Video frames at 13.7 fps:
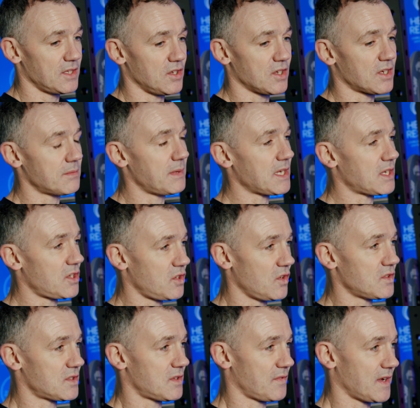you can make
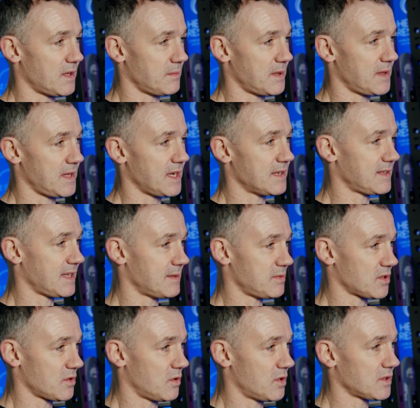huge development there in terms
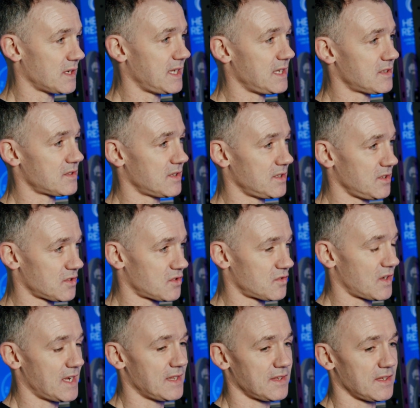of coordination and your
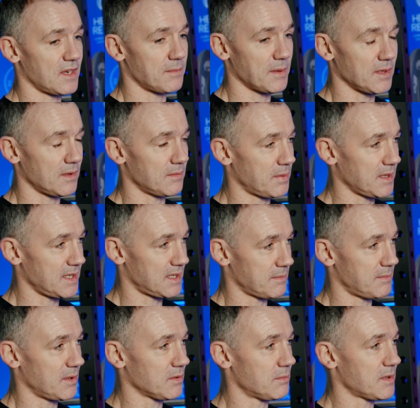strength and your ability to
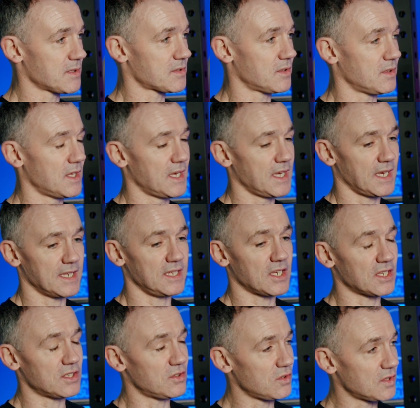build muscle, and you
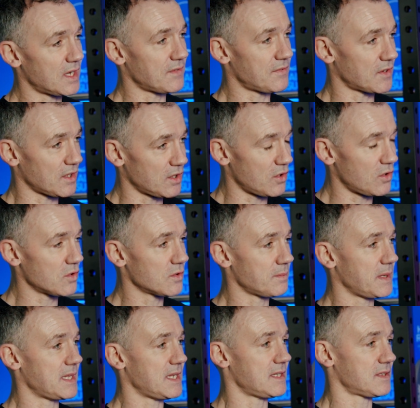can do that for long
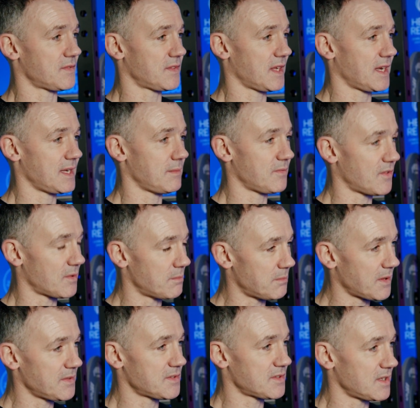periods of time, for
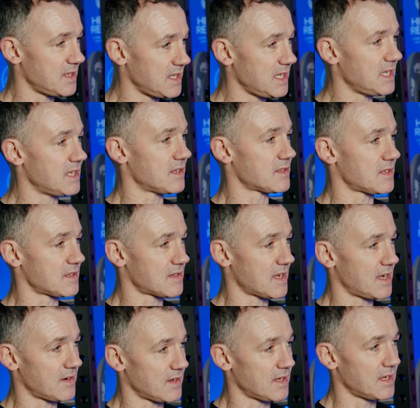months and years,
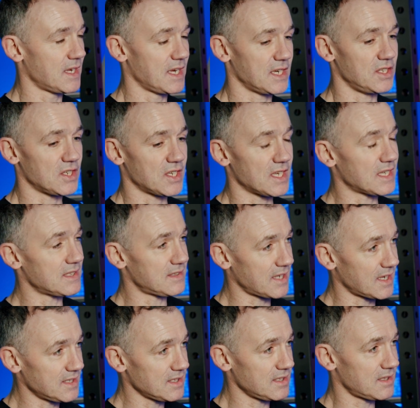etc. And you can
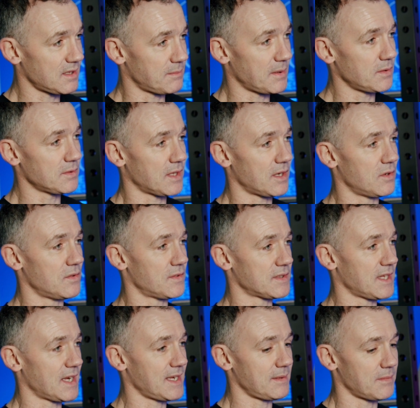continually to build that over
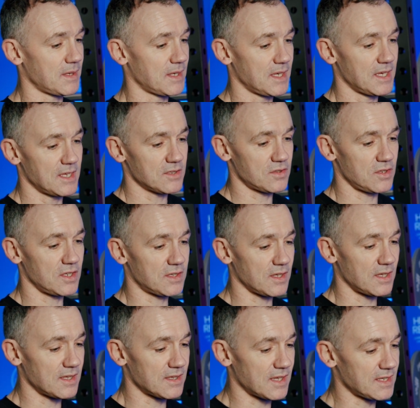time. So
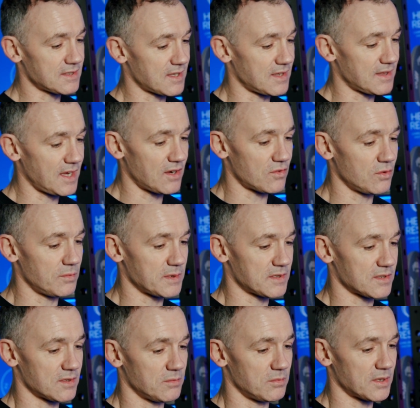like I said, that aerobic
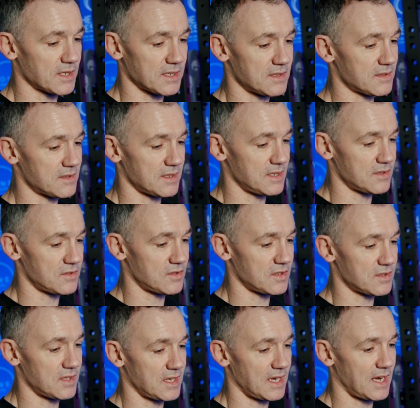system work is
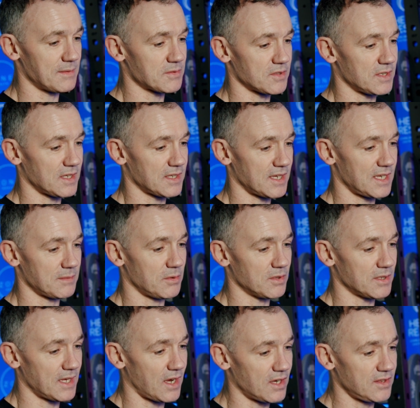just absolutely incredible,
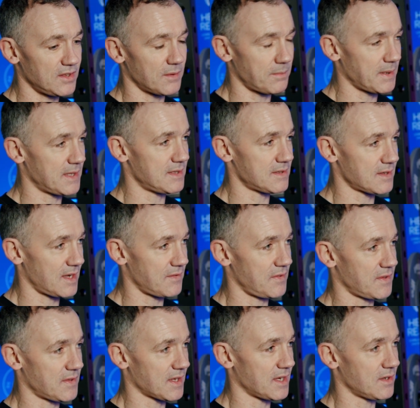and it underpins
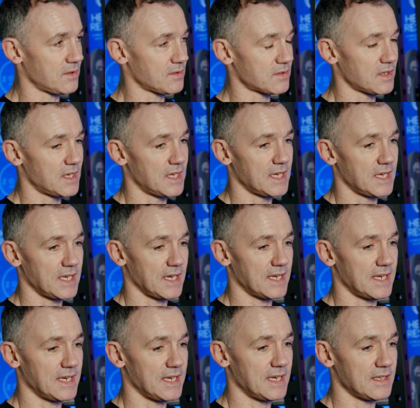everything else.
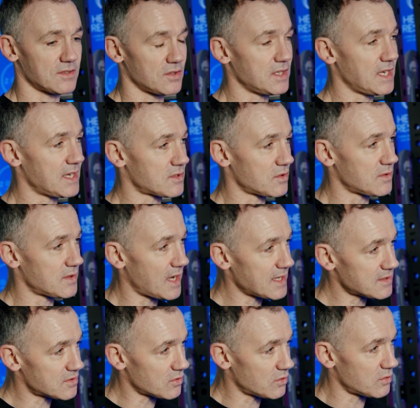And so
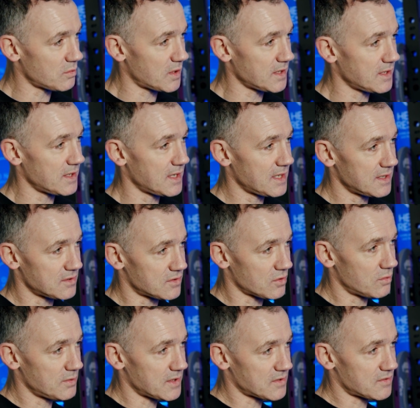that's Zone 1.
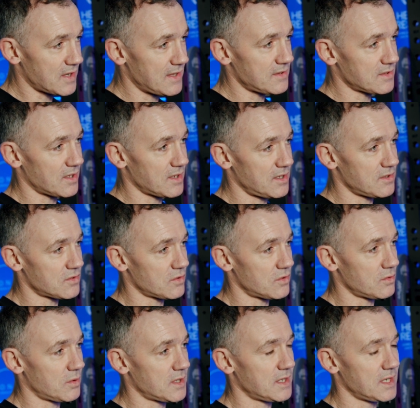The strength's done in Zone
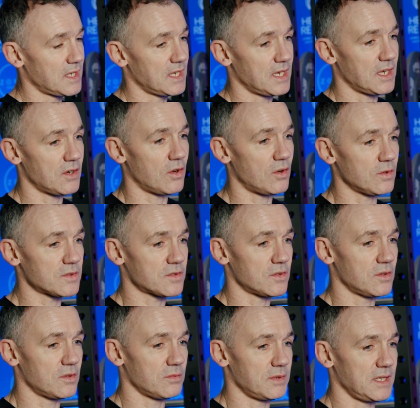1, and also
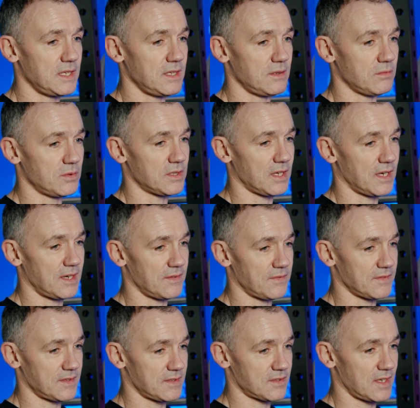we would have,
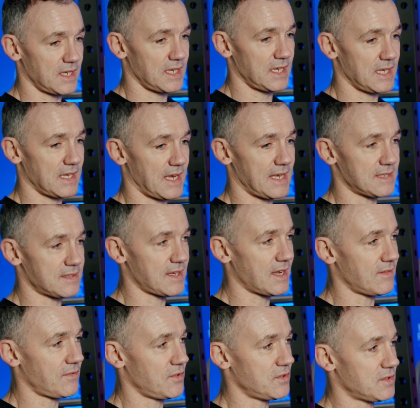say,
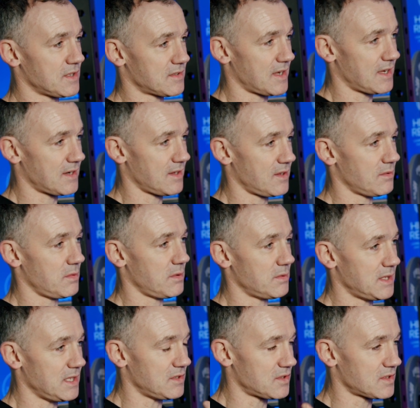certain foods, etc., that we would
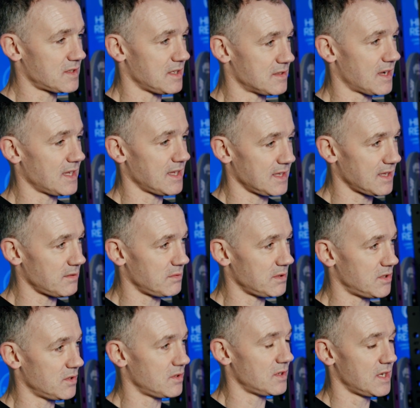eat just exactly like we
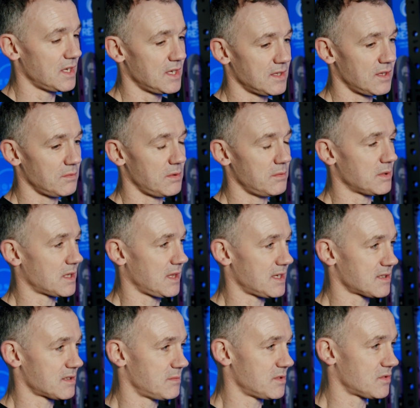do, that we would
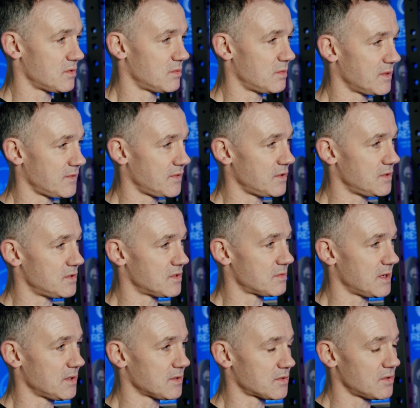class them as Zone 1 foods as
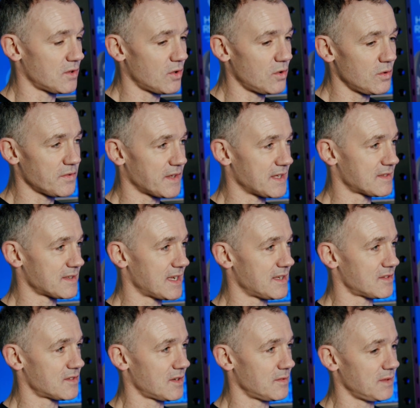well. So the whole thing
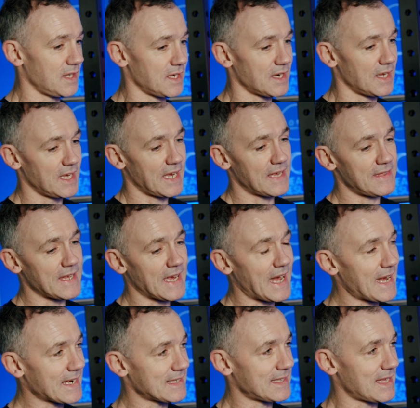centres around there. In the
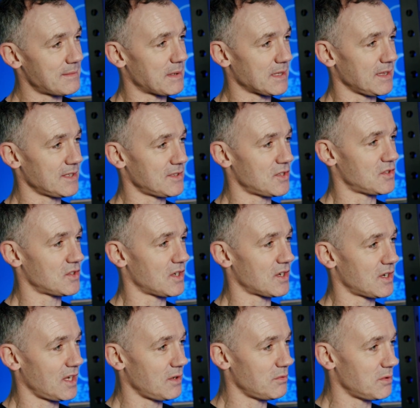academic literature,
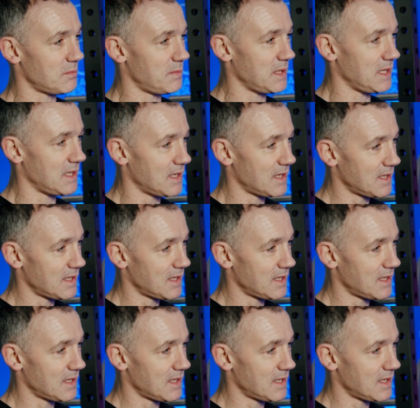it would be